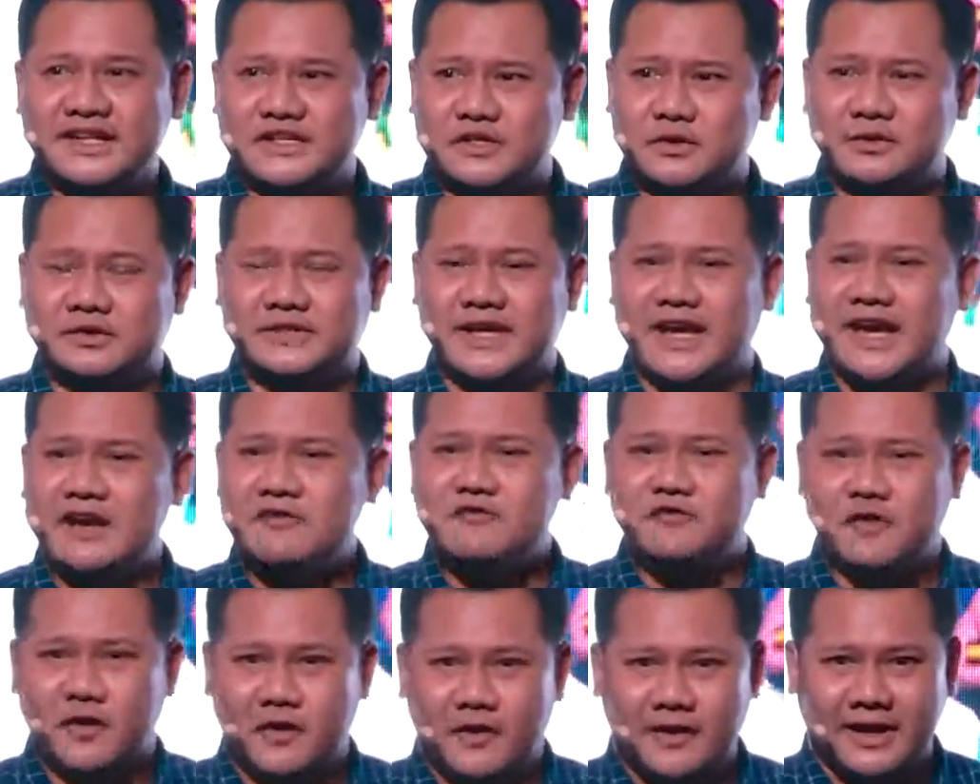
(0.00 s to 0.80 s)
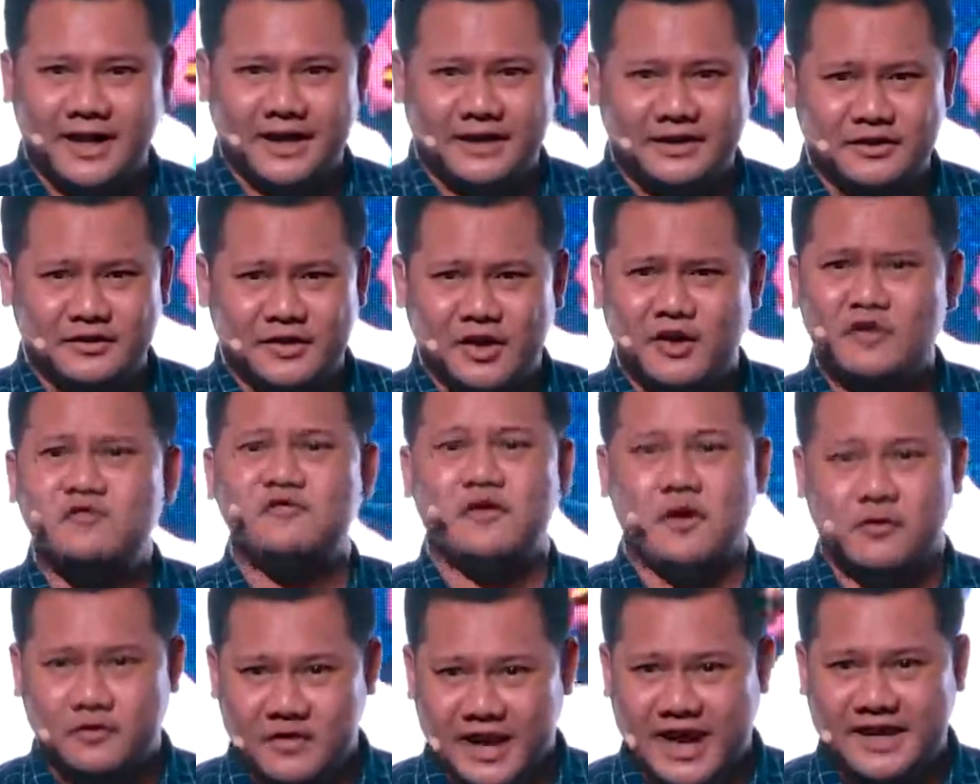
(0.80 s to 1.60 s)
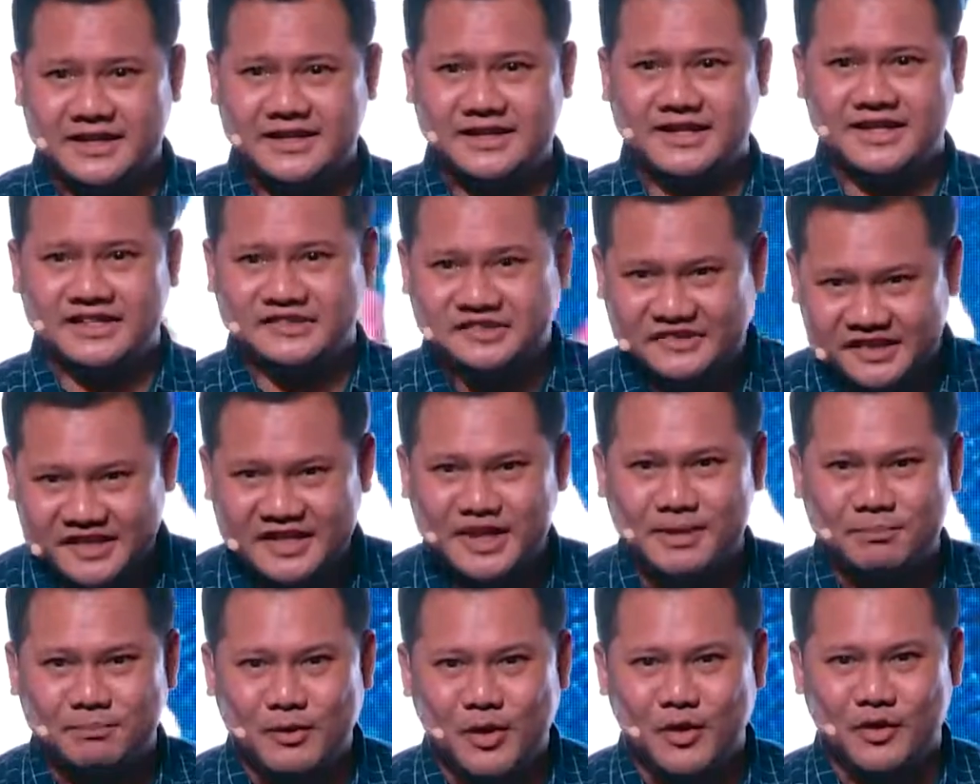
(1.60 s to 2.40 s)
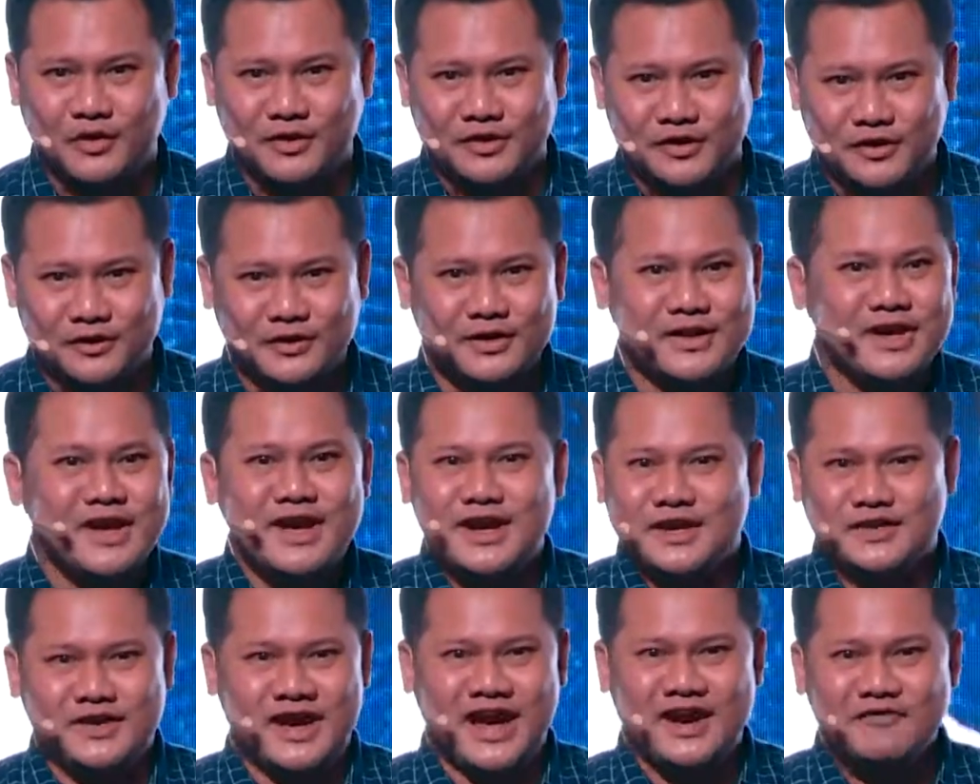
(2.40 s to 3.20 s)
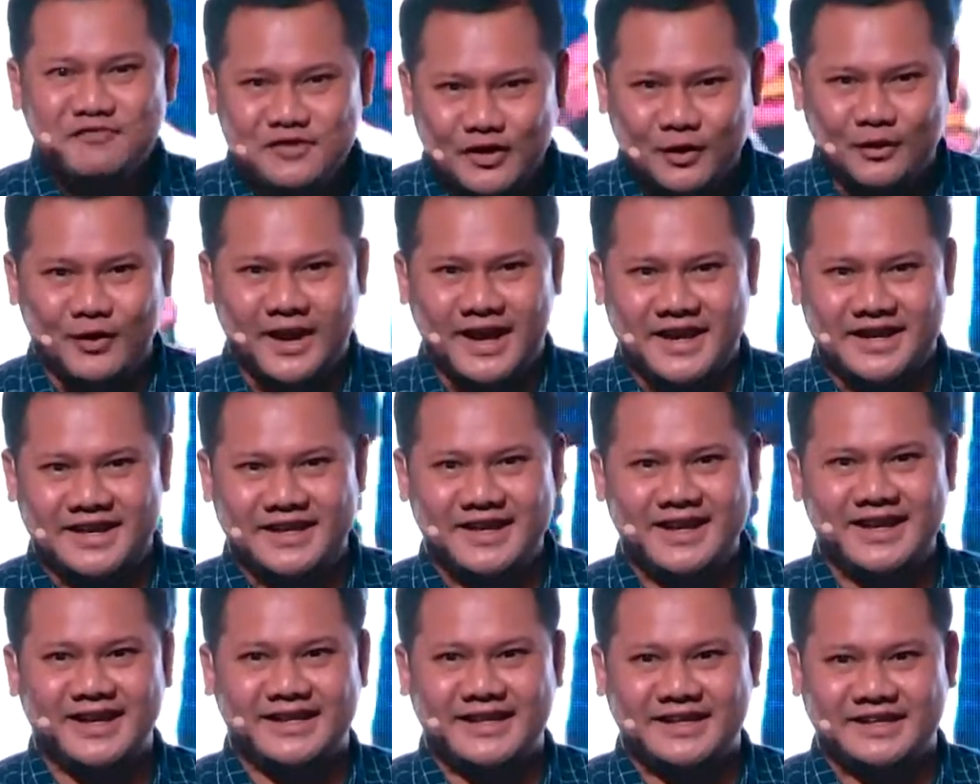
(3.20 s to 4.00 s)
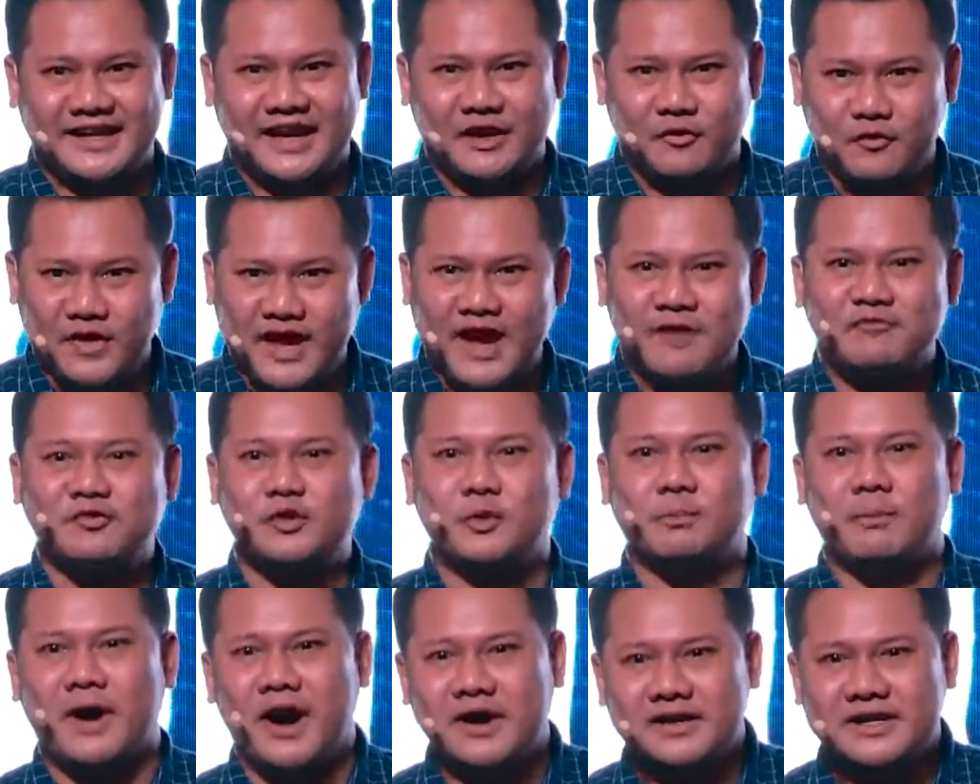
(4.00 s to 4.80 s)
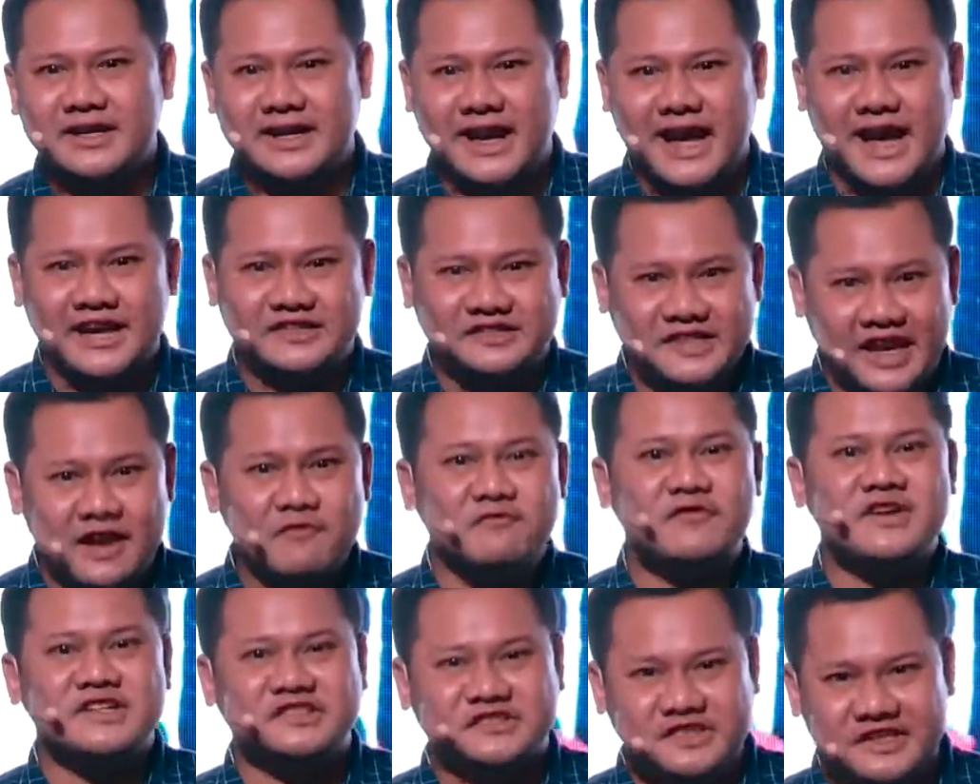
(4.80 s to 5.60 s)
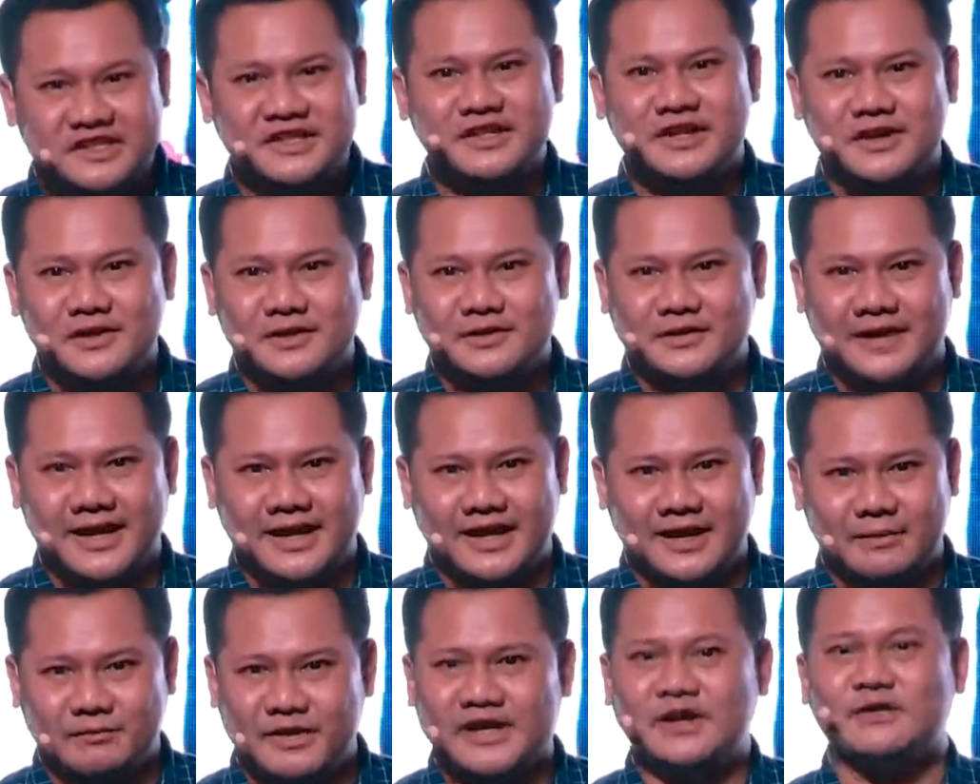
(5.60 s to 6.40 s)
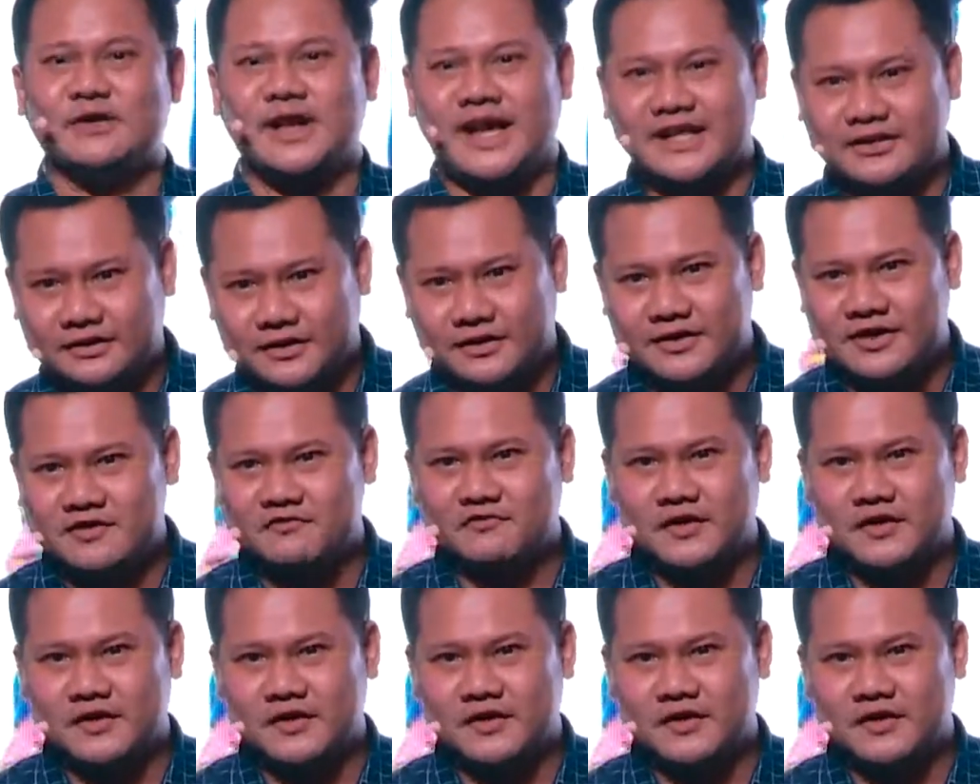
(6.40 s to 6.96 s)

that you take for like, for granted in Singapore, you have no idea that like we have to modernize every single like regulatory